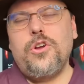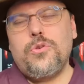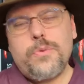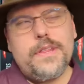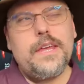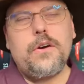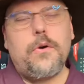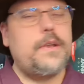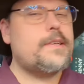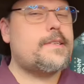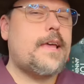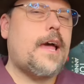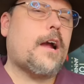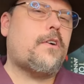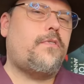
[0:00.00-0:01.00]
Are you really
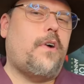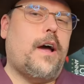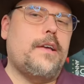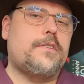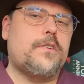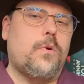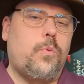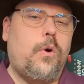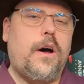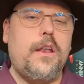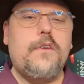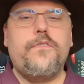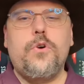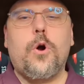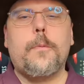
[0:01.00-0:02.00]
going to sacrifice
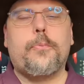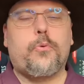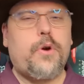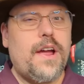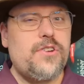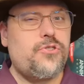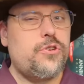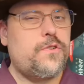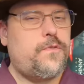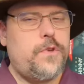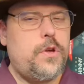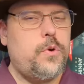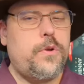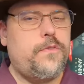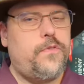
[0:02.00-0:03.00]
one of your
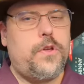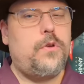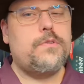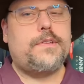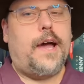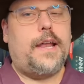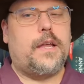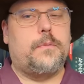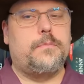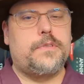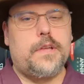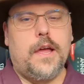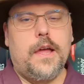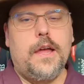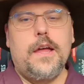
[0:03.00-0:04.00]
precious few infused
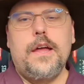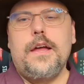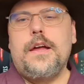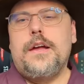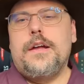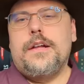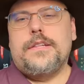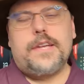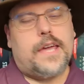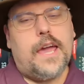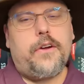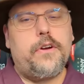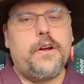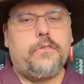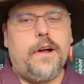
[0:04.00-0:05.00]
items
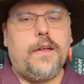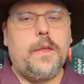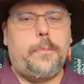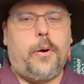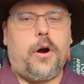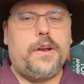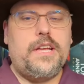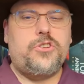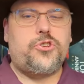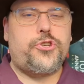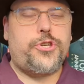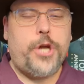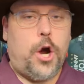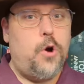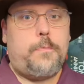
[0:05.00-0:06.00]
to carry around the
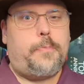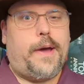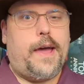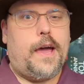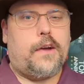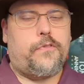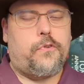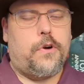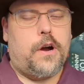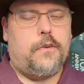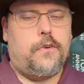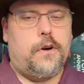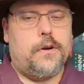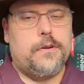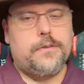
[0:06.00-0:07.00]
party's tote bag
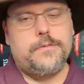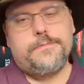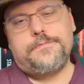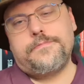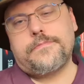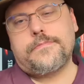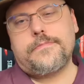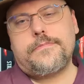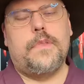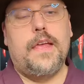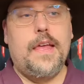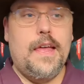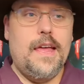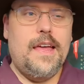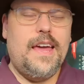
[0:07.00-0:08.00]
forever?
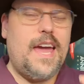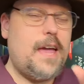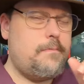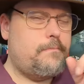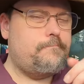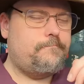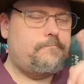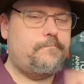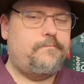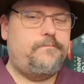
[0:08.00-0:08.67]
And